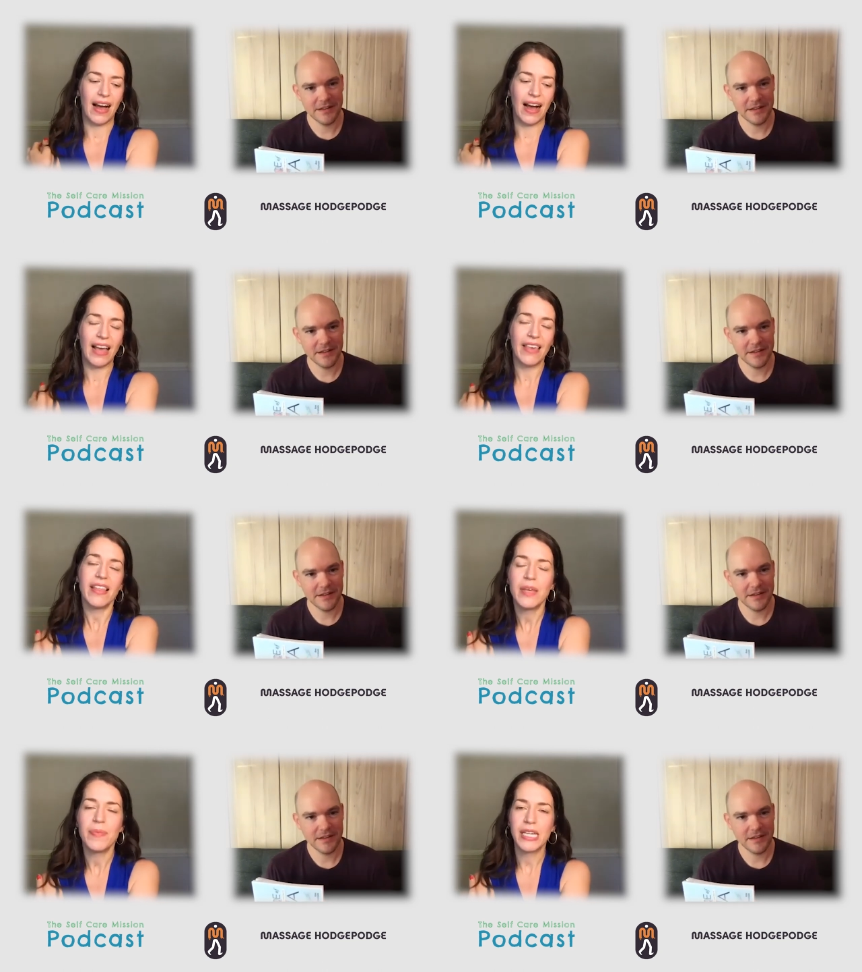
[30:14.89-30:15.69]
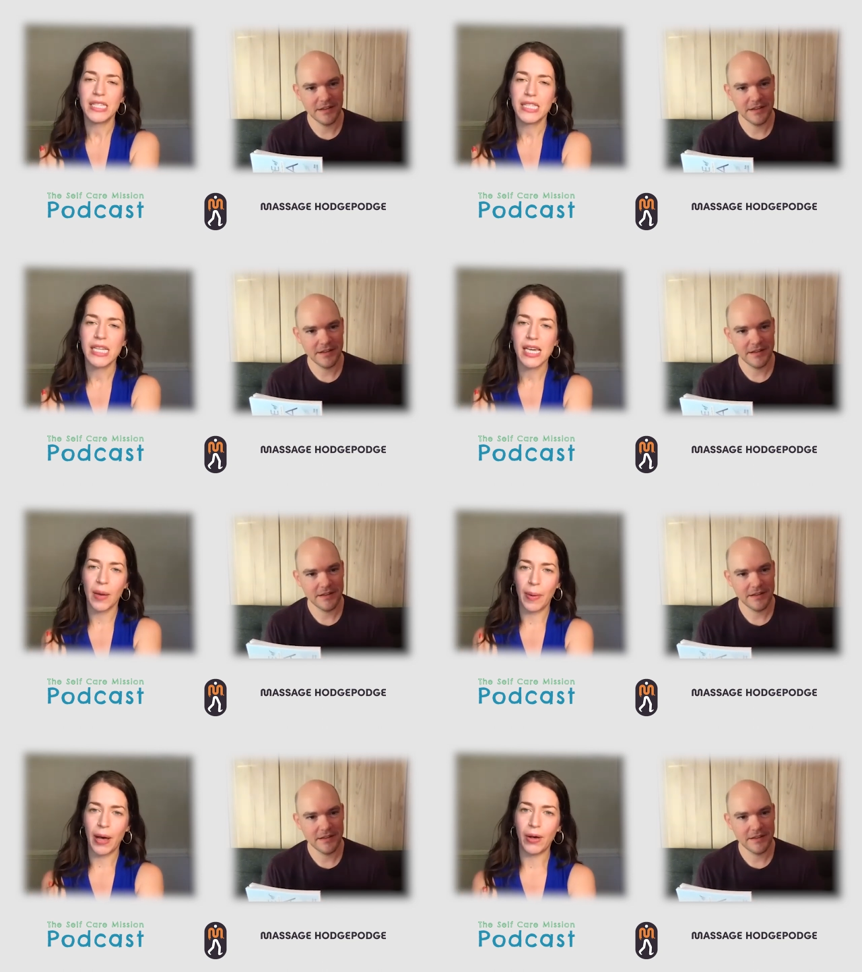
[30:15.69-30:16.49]
Speaker 1: I think the biggest thing
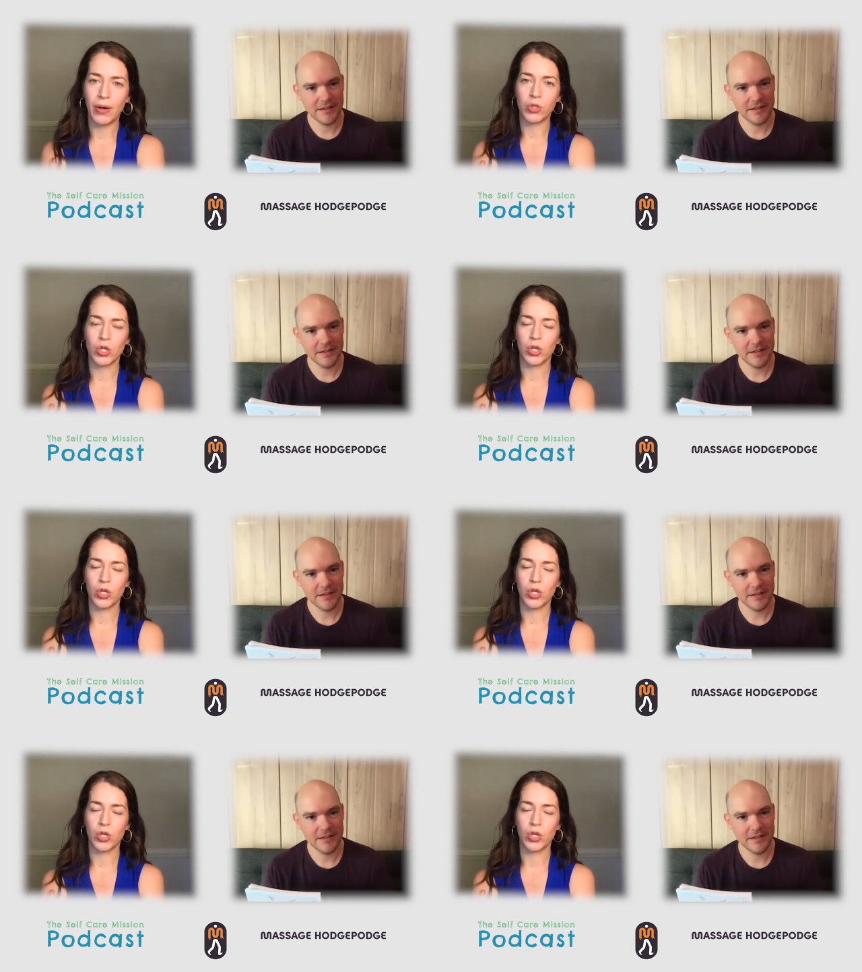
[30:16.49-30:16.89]
about